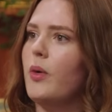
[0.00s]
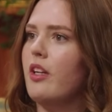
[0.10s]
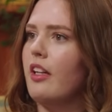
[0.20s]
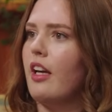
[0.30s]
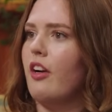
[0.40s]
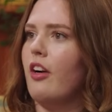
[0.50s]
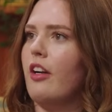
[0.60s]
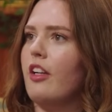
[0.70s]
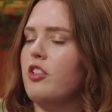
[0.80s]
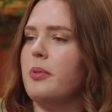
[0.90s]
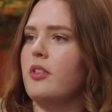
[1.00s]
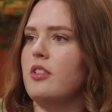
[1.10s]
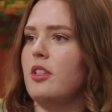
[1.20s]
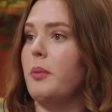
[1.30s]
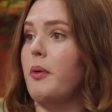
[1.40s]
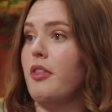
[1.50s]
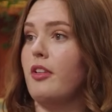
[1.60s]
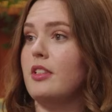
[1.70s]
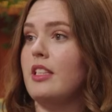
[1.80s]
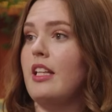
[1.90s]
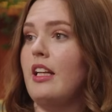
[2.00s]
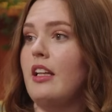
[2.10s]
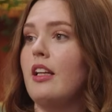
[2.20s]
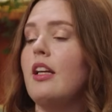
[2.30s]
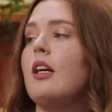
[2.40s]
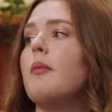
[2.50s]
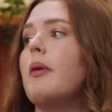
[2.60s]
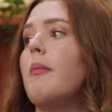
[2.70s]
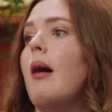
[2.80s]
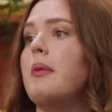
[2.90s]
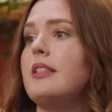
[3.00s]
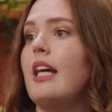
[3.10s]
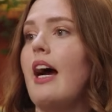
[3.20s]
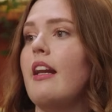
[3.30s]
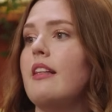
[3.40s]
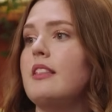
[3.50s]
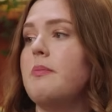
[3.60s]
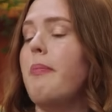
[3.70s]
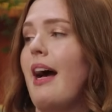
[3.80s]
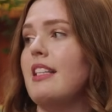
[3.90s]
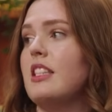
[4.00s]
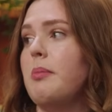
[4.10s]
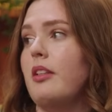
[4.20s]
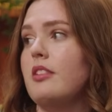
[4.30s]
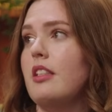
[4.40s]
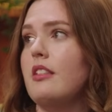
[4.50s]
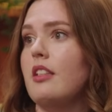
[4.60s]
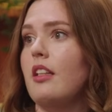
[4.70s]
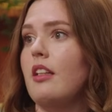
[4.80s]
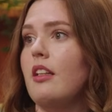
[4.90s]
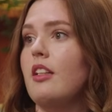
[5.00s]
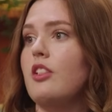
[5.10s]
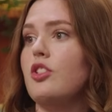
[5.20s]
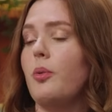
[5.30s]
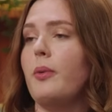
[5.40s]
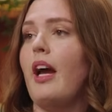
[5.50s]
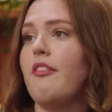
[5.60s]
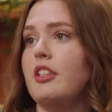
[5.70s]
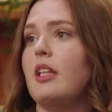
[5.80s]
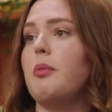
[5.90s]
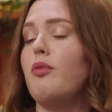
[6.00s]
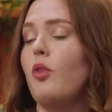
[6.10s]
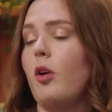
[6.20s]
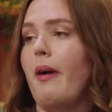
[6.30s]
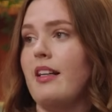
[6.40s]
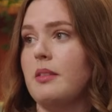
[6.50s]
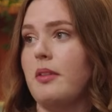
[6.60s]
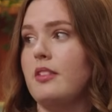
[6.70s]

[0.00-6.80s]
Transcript: We couldn't get our ears pierced until we were 13. But mom and dad, it's basketball season. And so we have to get it before basketball